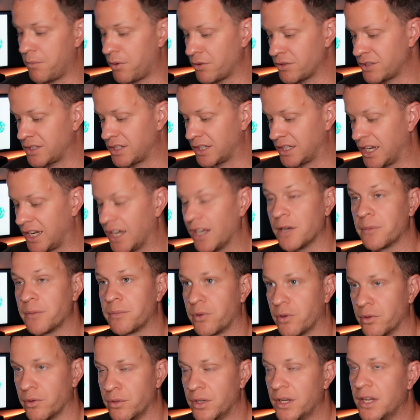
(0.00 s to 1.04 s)
Monster Killer
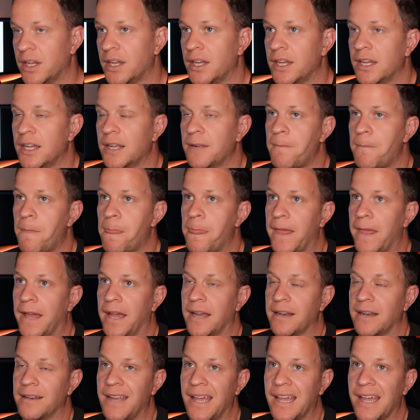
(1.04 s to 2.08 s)
Brew
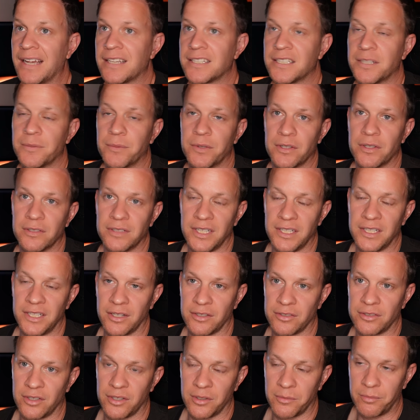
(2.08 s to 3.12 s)
at NACS, and we got
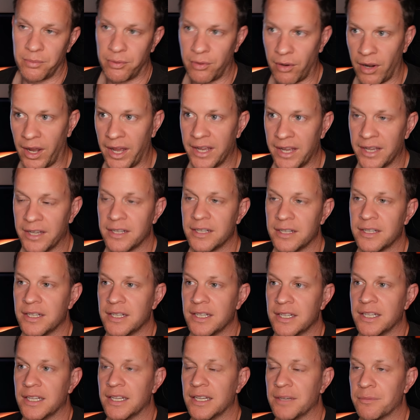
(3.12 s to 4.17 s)
details on it prior,
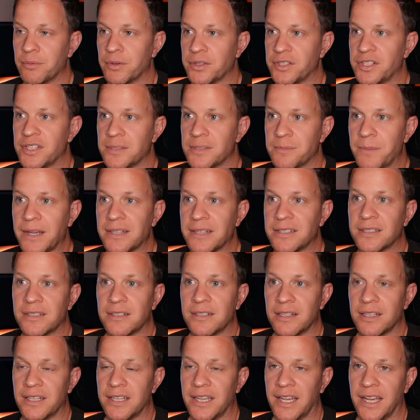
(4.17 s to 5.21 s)
which is
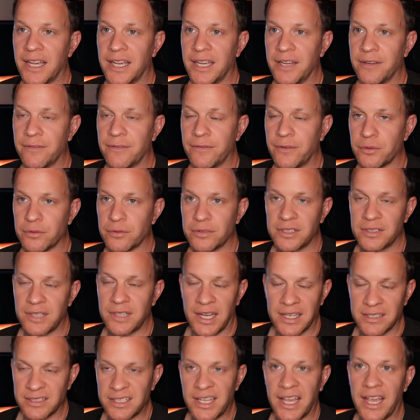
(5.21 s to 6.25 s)
basically a
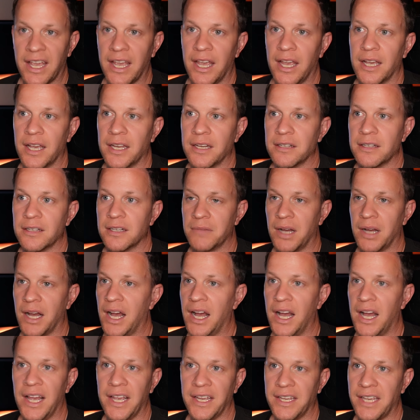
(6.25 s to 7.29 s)
full-size can,
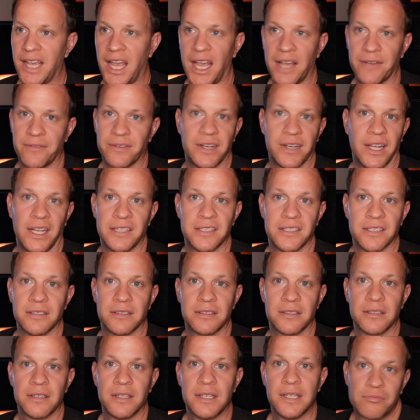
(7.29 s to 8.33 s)
high
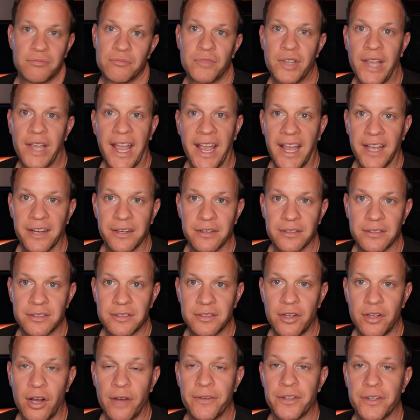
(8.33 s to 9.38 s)
caffeinated cans
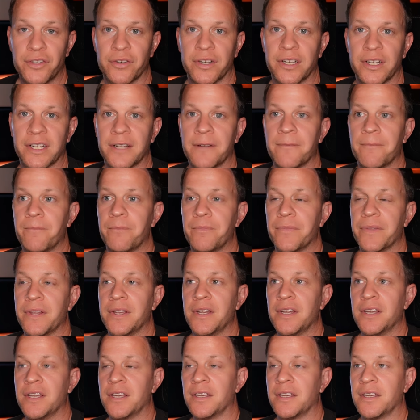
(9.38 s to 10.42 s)
coffee drink.
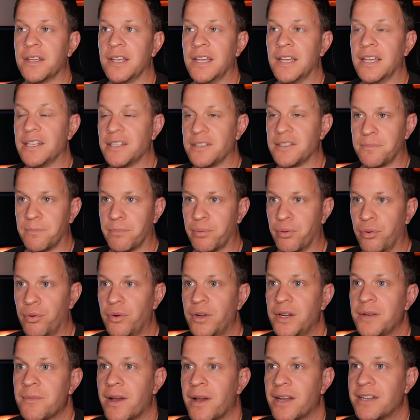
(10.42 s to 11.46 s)
It is
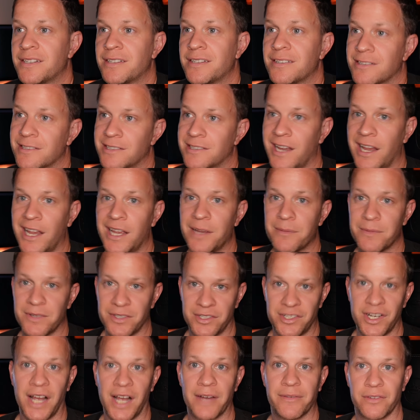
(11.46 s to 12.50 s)
pretty much the same as
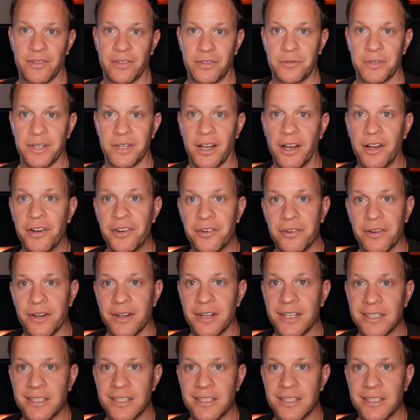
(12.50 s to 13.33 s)
Java 300.